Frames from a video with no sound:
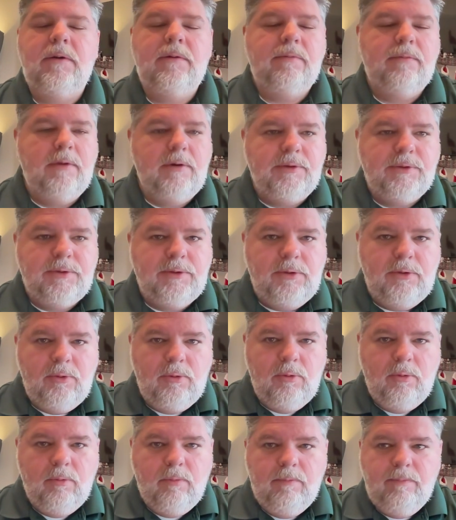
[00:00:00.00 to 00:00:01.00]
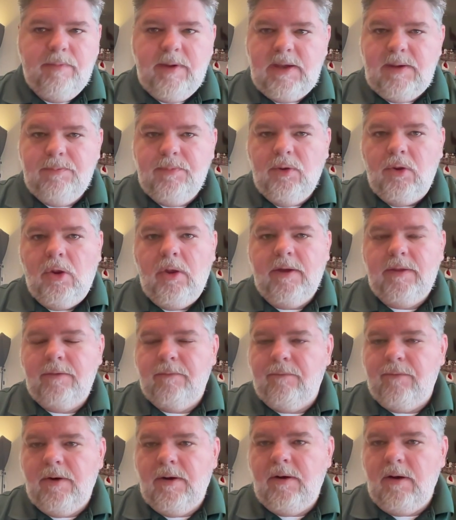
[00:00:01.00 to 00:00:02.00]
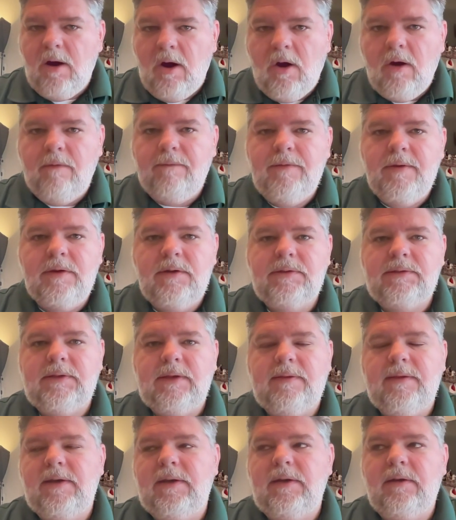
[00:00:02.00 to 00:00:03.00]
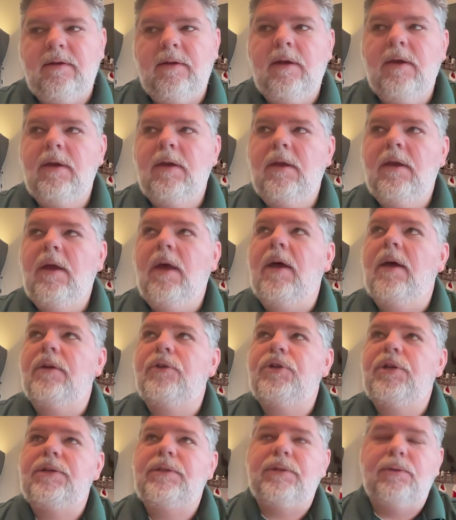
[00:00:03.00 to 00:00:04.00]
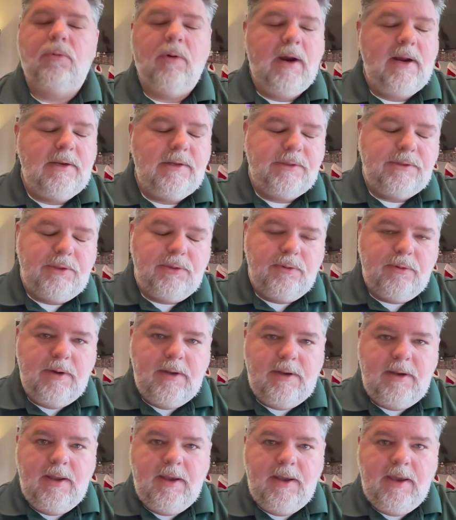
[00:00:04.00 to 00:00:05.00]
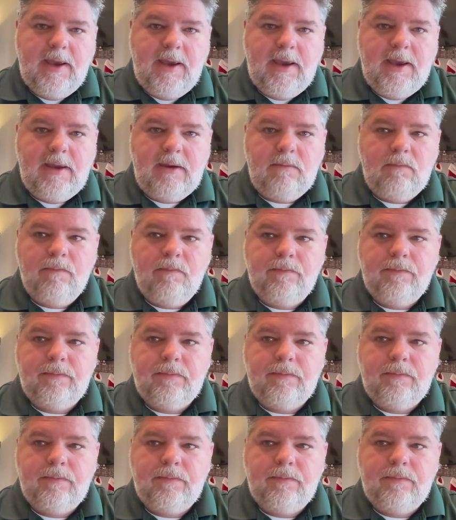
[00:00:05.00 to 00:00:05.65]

There's new people in the front office. I think Jason Wright is doing a